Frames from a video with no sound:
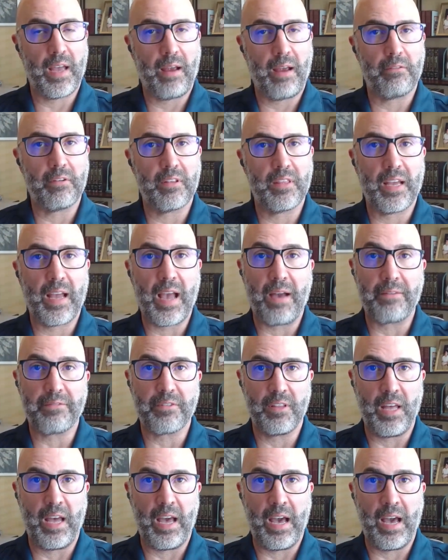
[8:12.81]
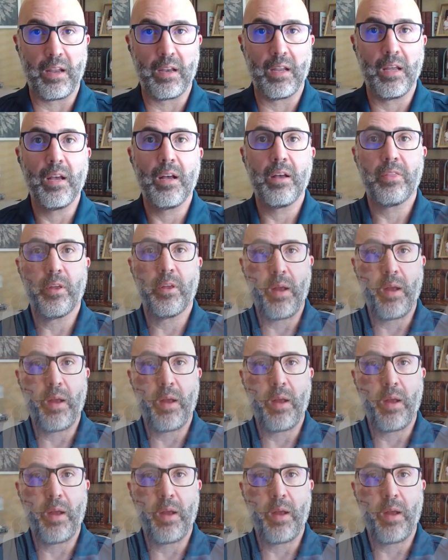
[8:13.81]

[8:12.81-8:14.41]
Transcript: Everything after that, there